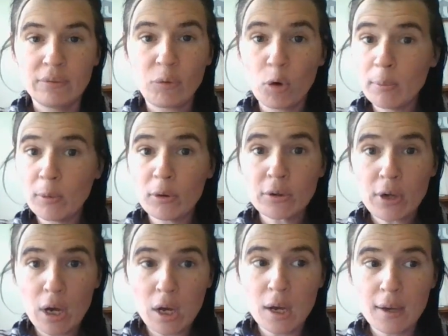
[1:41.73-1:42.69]
former
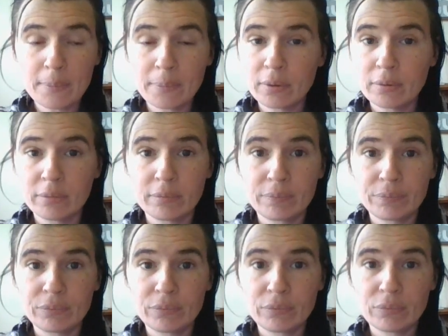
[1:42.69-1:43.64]
cop,
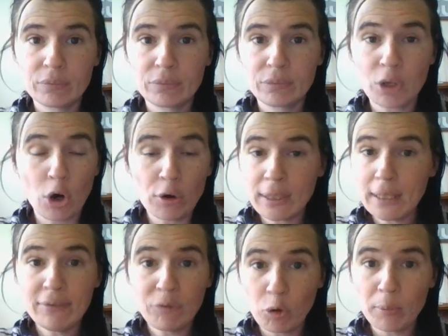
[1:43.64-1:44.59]

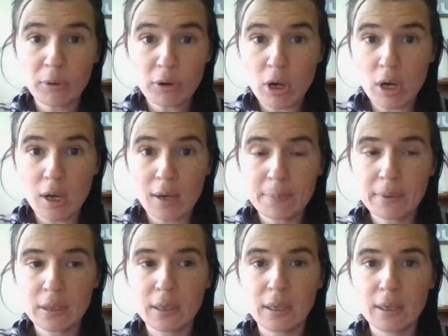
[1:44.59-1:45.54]
dirty former
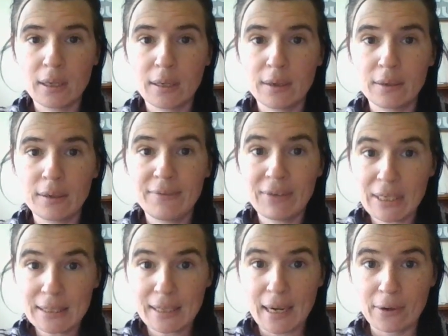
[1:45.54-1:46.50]
cop, uh,
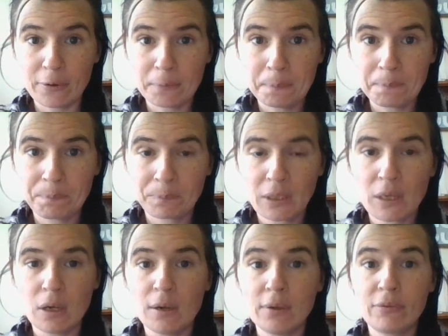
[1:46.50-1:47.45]
investigator.
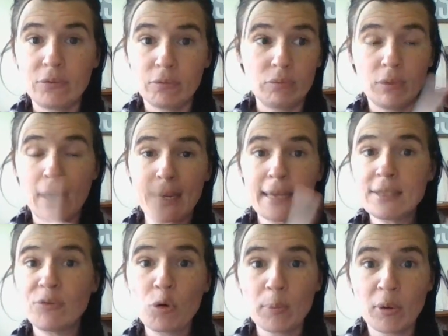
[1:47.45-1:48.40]
Uh, I
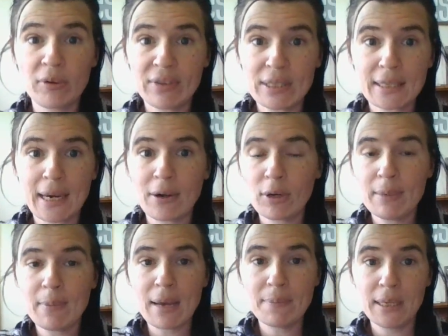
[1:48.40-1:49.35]
guess former investigator.
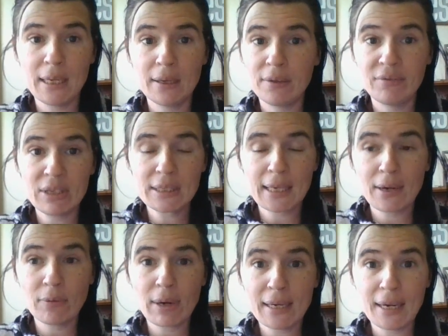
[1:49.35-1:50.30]
He might be an
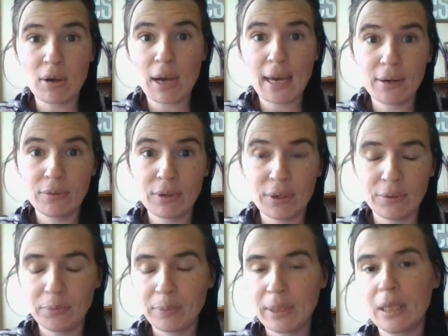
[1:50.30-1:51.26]
investigator right now. I don't know.
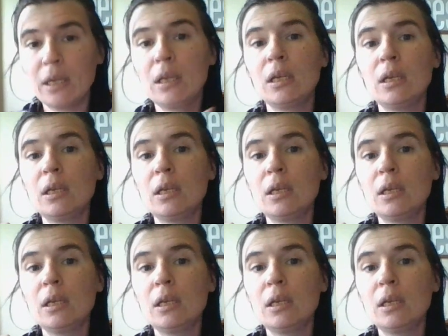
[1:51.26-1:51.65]
But,